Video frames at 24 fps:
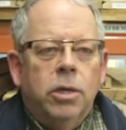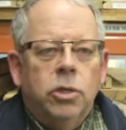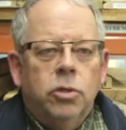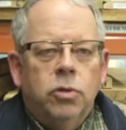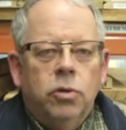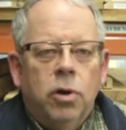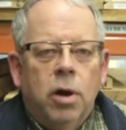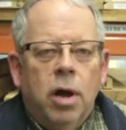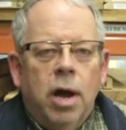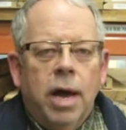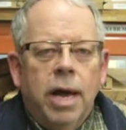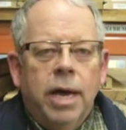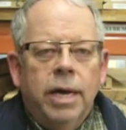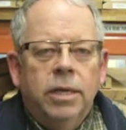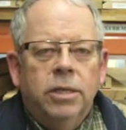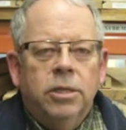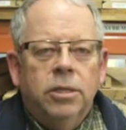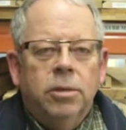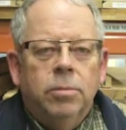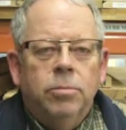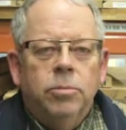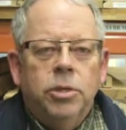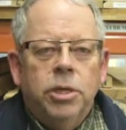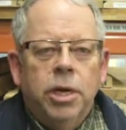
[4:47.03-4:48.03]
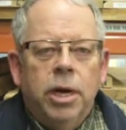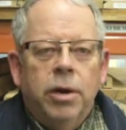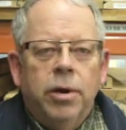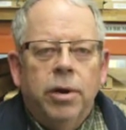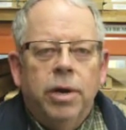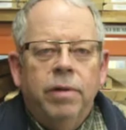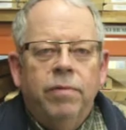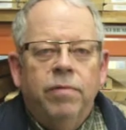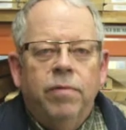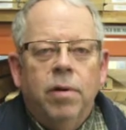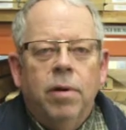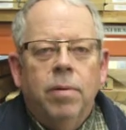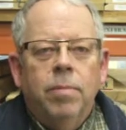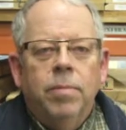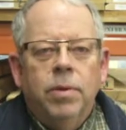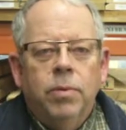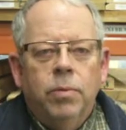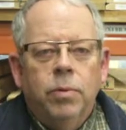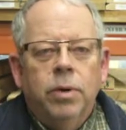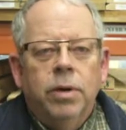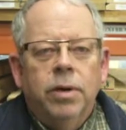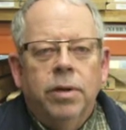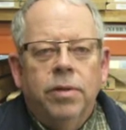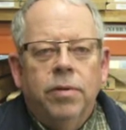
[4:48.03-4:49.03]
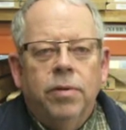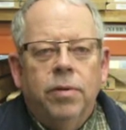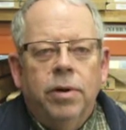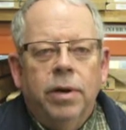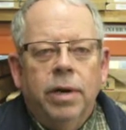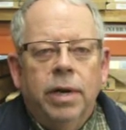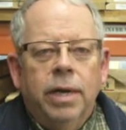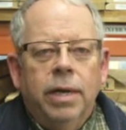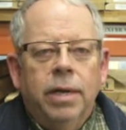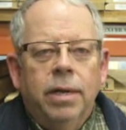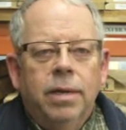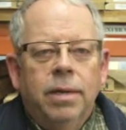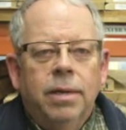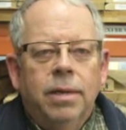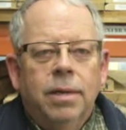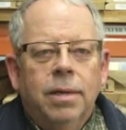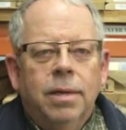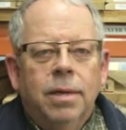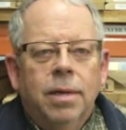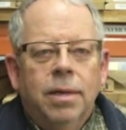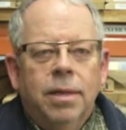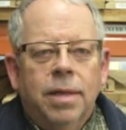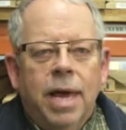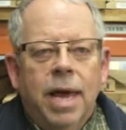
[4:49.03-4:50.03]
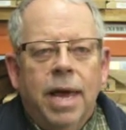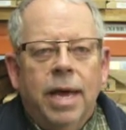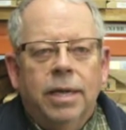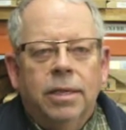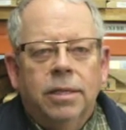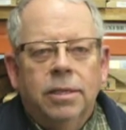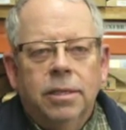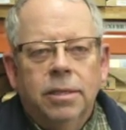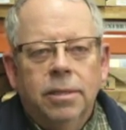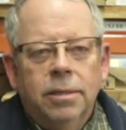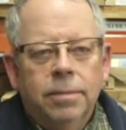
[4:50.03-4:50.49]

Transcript: try some cherry from the Wood Authority. Thanks.